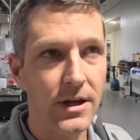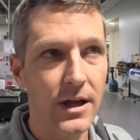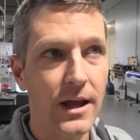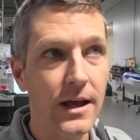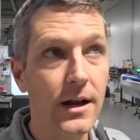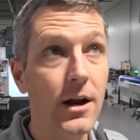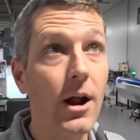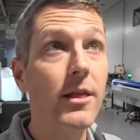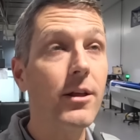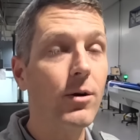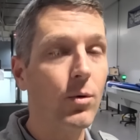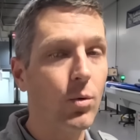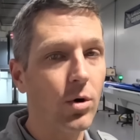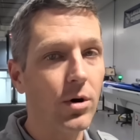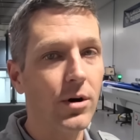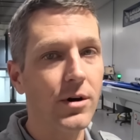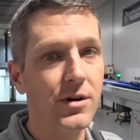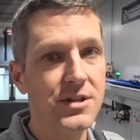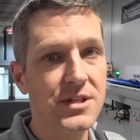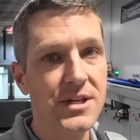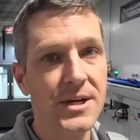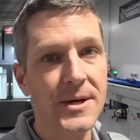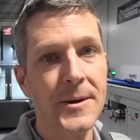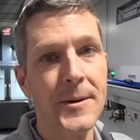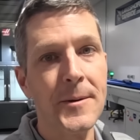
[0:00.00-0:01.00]
In other
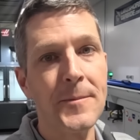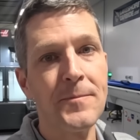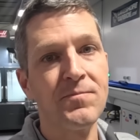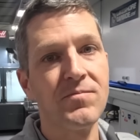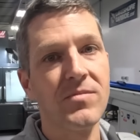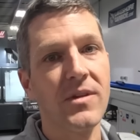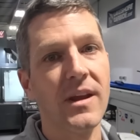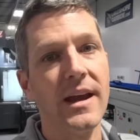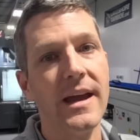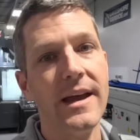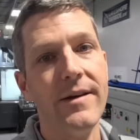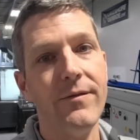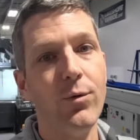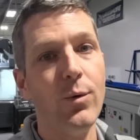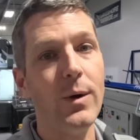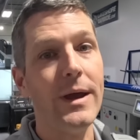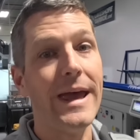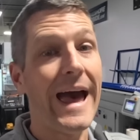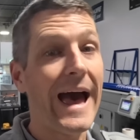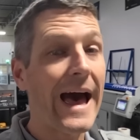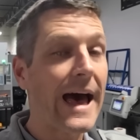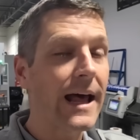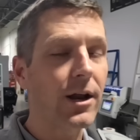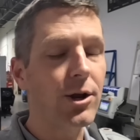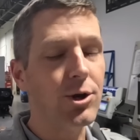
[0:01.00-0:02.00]
words, if we
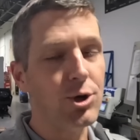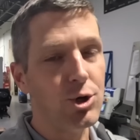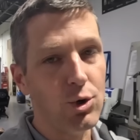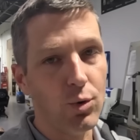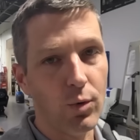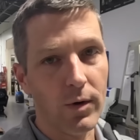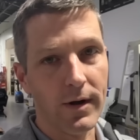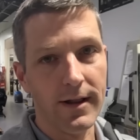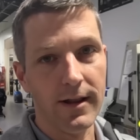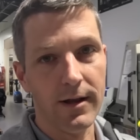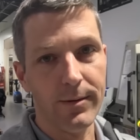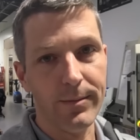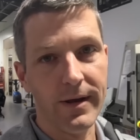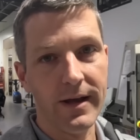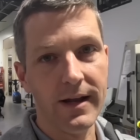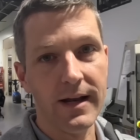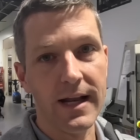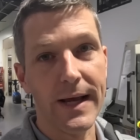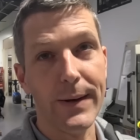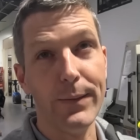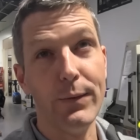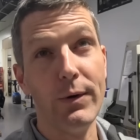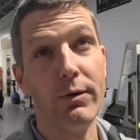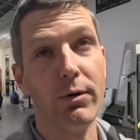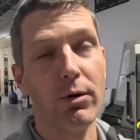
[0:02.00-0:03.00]
had a new Willemin
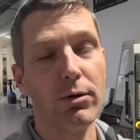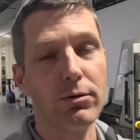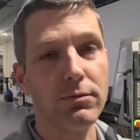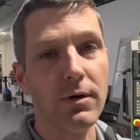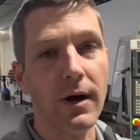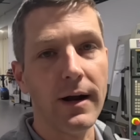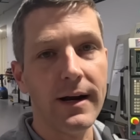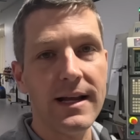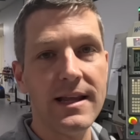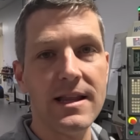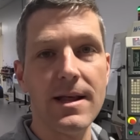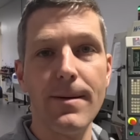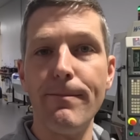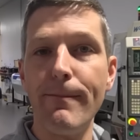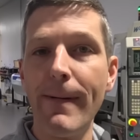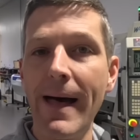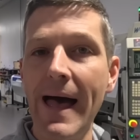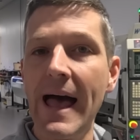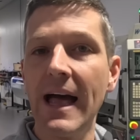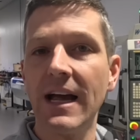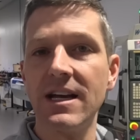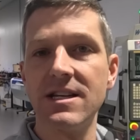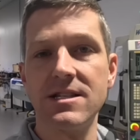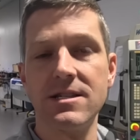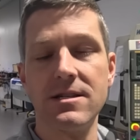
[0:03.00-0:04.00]
and we were running the
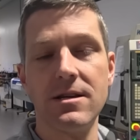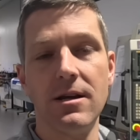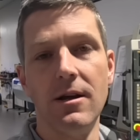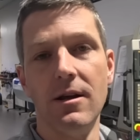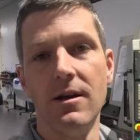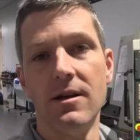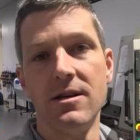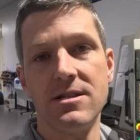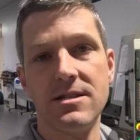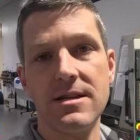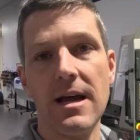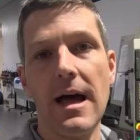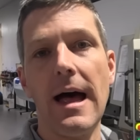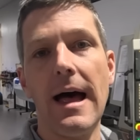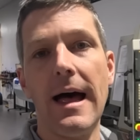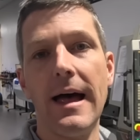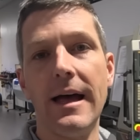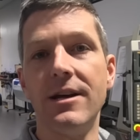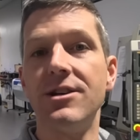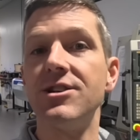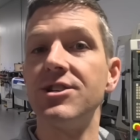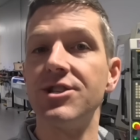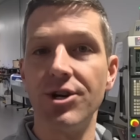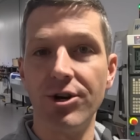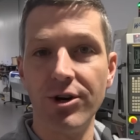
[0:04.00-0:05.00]
max
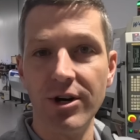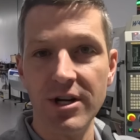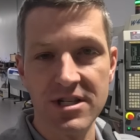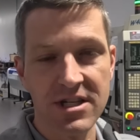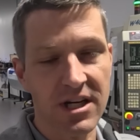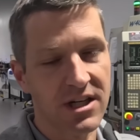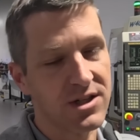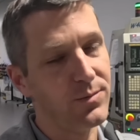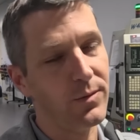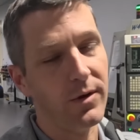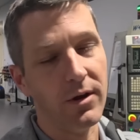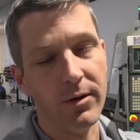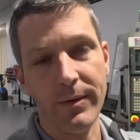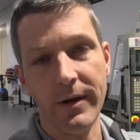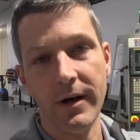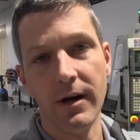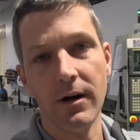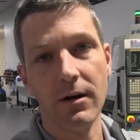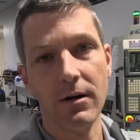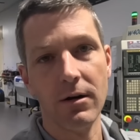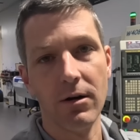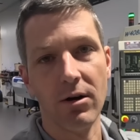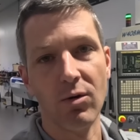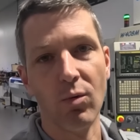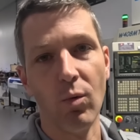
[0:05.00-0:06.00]
size 36
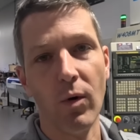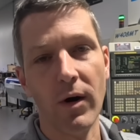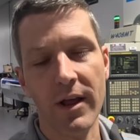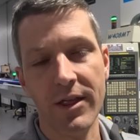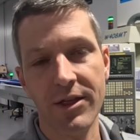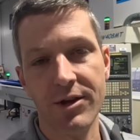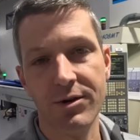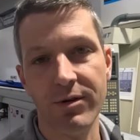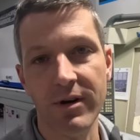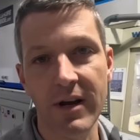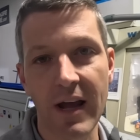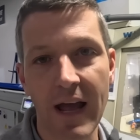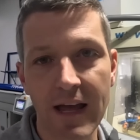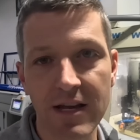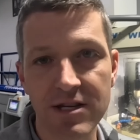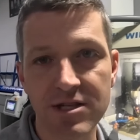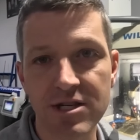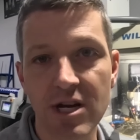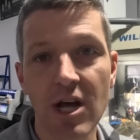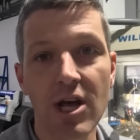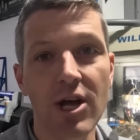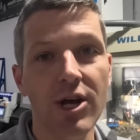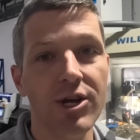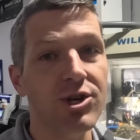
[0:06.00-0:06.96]
millimeter or one and three eighths,